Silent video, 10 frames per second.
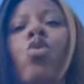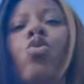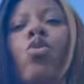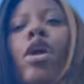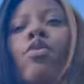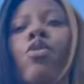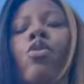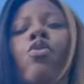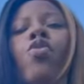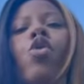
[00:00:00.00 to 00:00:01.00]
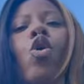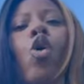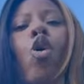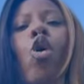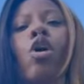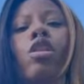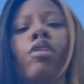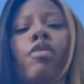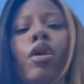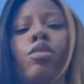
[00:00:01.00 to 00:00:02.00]
grateful for all
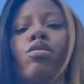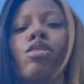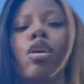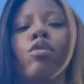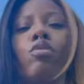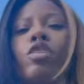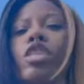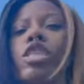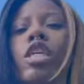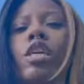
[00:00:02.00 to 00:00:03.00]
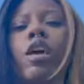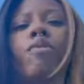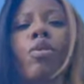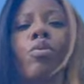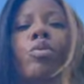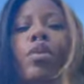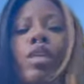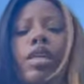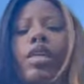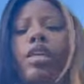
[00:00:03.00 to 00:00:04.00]
of those no's. Just get comfortable with
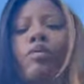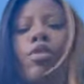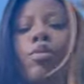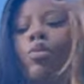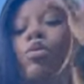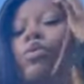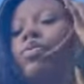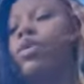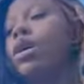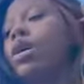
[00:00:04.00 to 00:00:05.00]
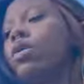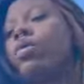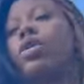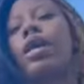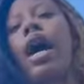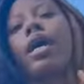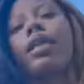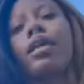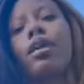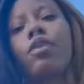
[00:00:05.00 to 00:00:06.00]
it. Get comfortable with the
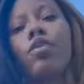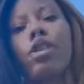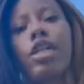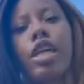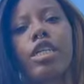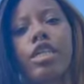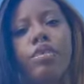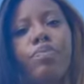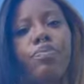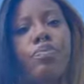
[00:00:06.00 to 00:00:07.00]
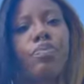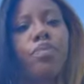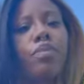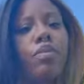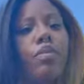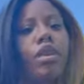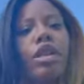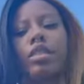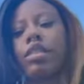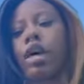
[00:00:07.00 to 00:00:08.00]
idea of rejection.
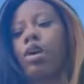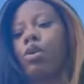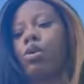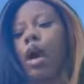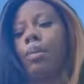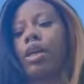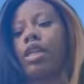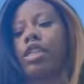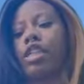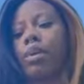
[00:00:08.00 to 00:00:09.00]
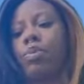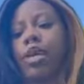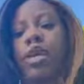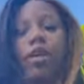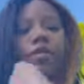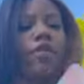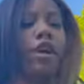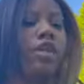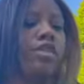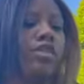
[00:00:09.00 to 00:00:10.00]
So I'm going to jump in
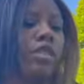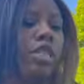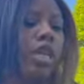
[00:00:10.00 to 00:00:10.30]
first.